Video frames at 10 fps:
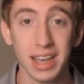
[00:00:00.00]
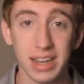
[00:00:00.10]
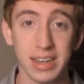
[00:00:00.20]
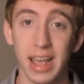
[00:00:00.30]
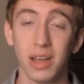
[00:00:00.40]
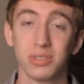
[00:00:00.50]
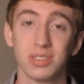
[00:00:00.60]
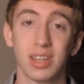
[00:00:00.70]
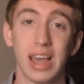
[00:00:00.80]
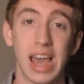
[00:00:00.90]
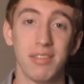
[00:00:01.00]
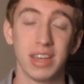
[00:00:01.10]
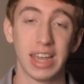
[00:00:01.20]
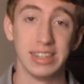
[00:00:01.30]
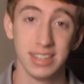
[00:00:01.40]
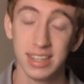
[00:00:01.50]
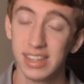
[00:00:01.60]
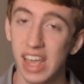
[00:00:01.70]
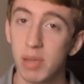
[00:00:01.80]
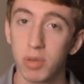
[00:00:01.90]
announced having a
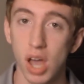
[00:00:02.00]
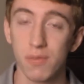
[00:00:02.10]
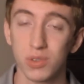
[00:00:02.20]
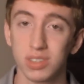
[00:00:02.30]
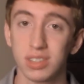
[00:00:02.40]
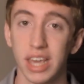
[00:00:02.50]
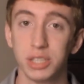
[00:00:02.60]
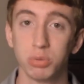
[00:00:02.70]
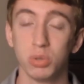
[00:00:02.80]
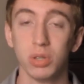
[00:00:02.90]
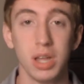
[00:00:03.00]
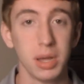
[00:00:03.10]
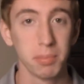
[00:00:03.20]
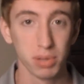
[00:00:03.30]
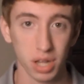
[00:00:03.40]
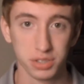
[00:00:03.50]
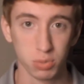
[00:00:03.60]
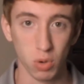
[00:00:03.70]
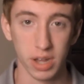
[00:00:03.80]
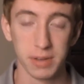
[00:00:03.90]
10-game conference schedule
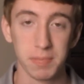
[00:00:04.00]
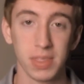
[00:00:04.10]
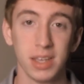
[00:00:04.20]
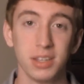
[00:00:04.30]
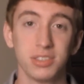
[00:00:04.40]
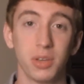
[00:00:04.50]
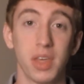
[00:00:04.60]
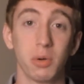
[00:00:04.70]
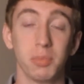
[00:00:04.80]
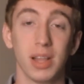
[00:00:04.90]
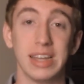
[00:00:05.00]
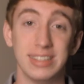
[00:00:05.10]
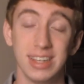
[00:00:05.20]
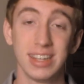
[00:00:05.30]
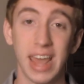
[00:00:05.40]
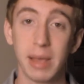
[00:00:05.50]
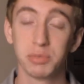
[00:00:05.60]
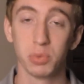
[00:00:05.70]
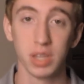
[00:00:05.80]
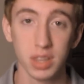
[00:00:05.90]
+1. So they will play 10
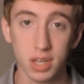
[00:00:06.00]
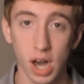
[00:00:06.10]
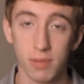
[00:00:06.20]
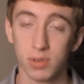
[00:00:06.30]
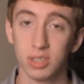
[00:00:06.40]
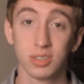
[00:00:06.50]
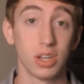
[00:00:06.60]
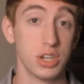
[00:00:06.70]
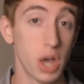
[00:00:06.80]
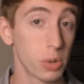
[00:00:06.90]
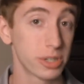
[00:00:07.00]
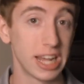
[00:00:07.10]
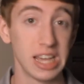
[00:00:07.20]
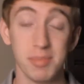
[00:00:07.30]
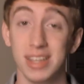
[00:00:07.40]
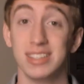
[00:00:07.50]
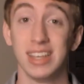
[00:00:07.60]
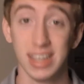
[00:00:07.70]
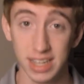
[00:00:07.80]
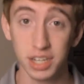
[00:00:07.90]
games within the conference. Notre Dame is
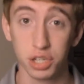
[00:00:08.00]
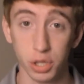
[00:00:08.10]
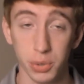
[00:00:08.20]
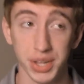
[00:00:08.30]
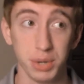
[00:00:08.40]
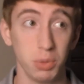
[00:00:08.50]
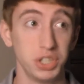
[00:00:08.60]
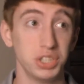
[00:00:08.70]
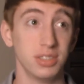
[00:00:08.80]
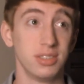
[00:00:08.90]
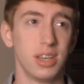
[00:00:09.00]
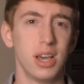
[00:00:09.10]
included, which is